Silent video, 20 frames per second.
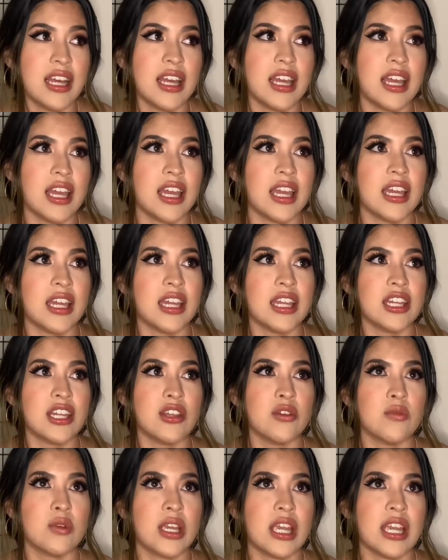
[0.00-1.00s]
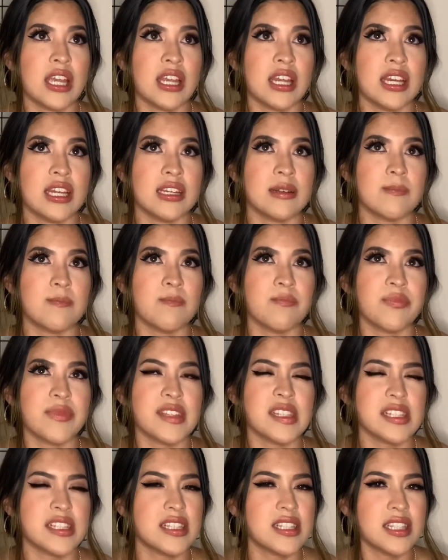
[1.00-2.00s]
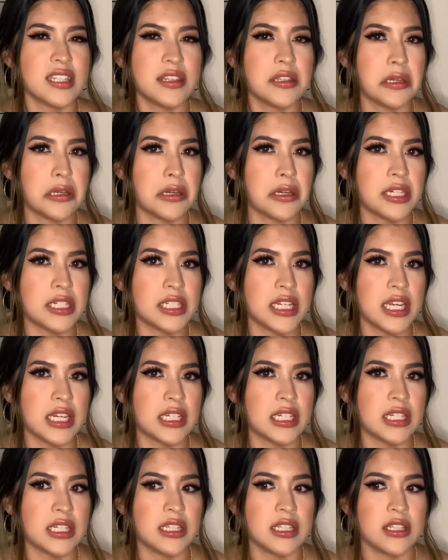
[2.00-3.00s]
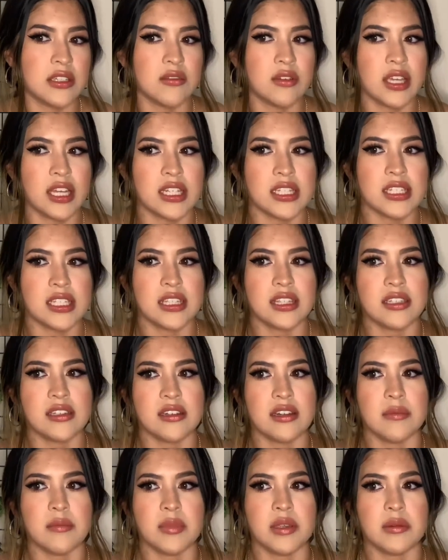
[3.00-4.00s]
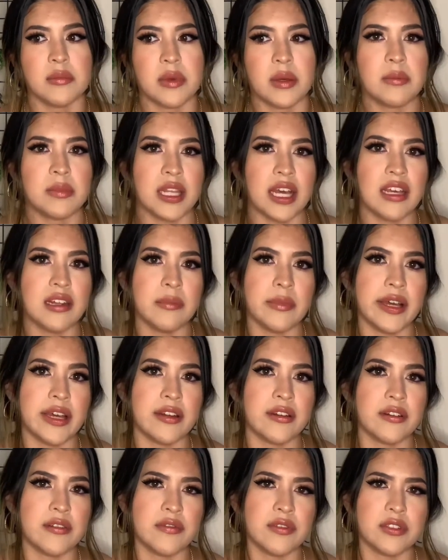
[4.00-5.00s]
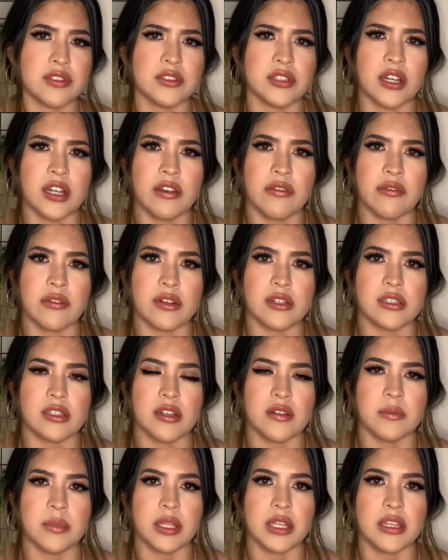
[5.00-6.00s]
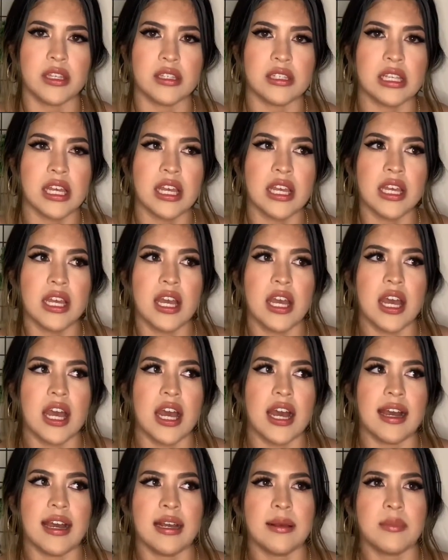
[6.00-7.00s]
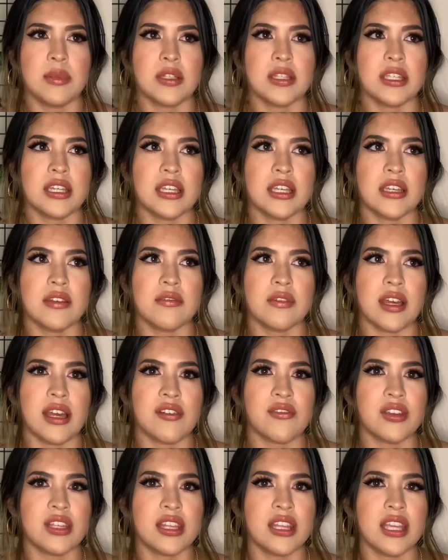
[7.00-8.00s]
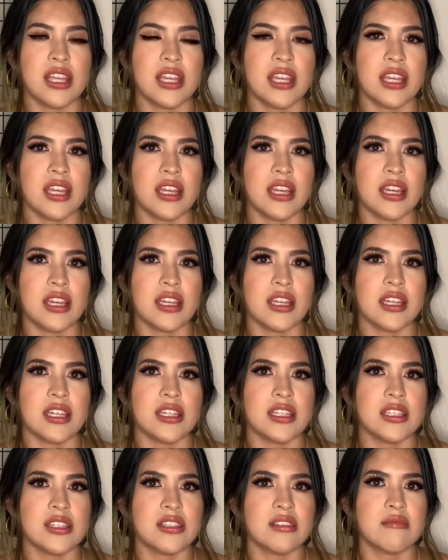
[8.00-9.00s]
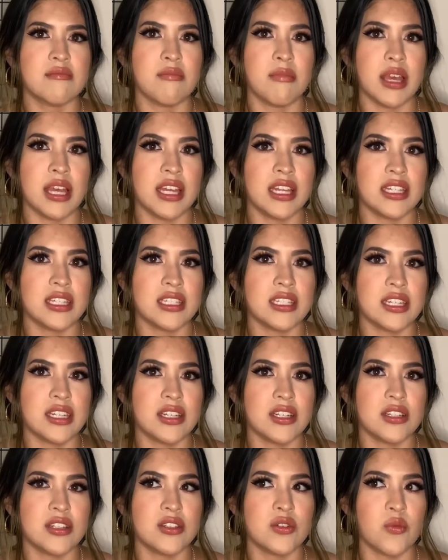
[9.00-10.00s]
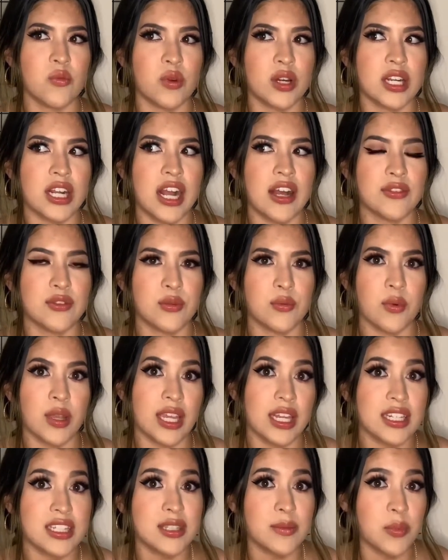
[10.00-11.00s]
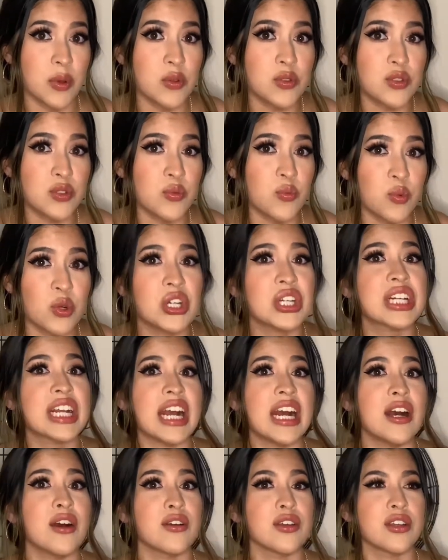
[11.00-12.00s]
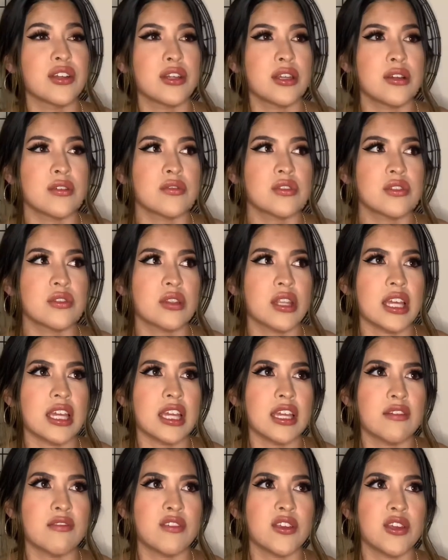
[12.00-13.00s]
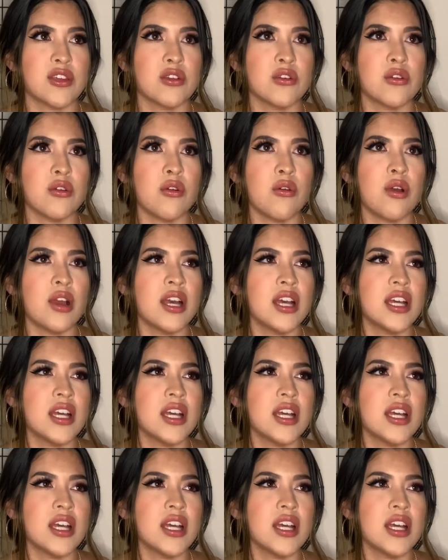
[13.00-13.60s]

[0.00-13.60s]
and you can't sit there and be bummed out about it or feel sorry for yourself, because I believe everything is meant to work out the way it's supposed to work out, you know? So like, if you